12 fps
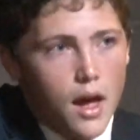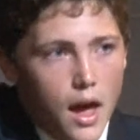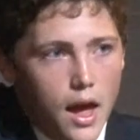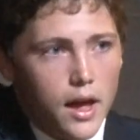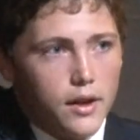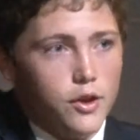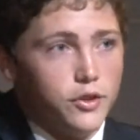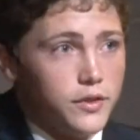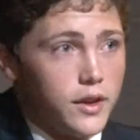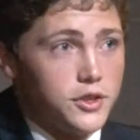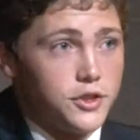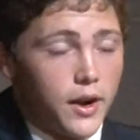and
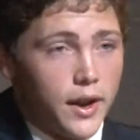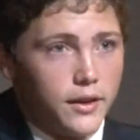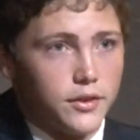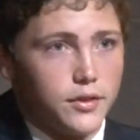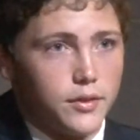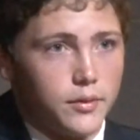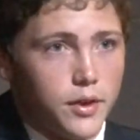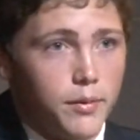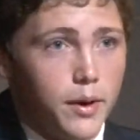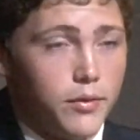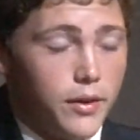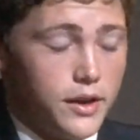using their strengths to
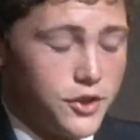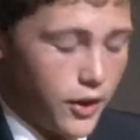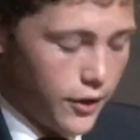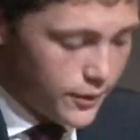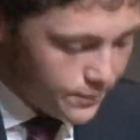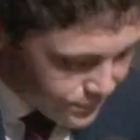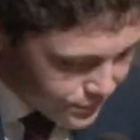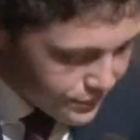benefit each other.